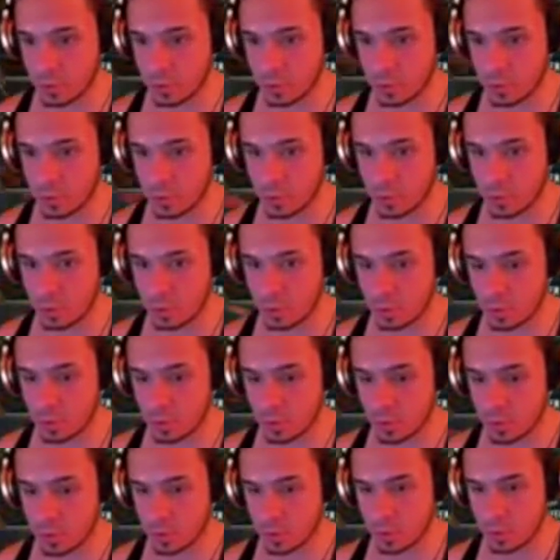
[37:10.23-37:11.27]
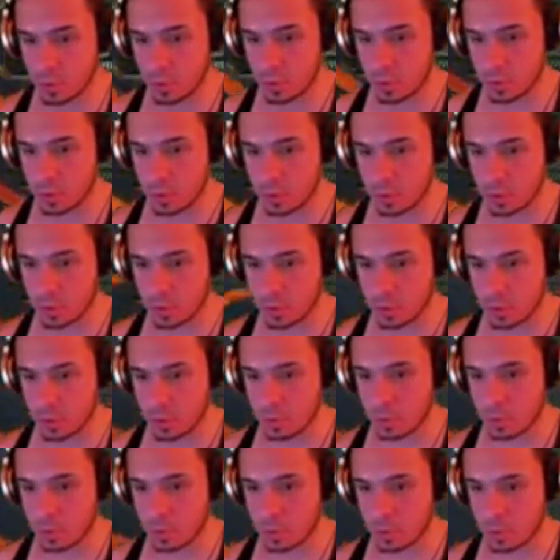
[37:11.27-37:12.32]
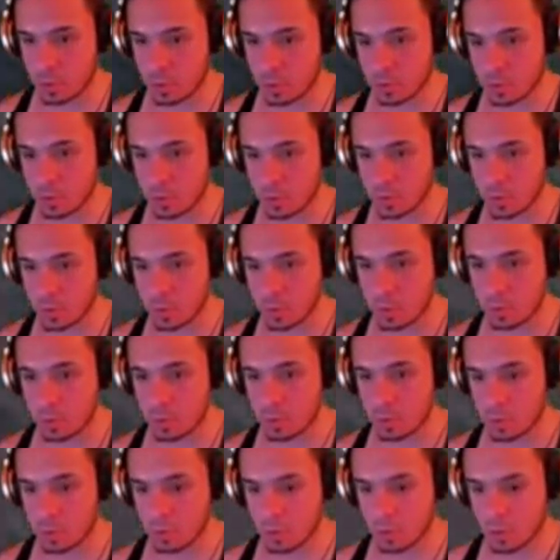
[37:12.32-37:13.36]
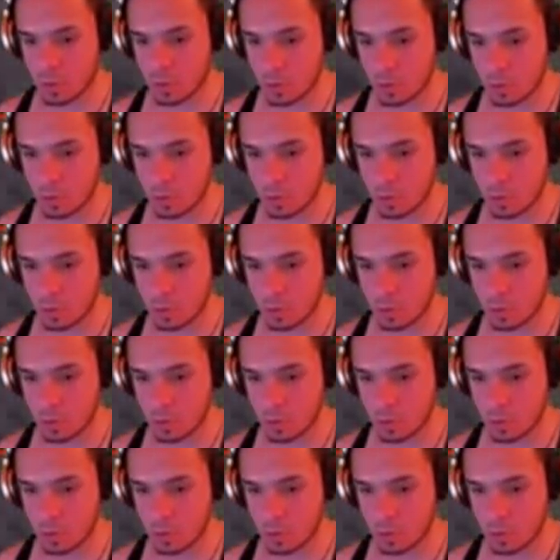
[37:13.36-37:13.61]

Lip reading: Nobody speaks.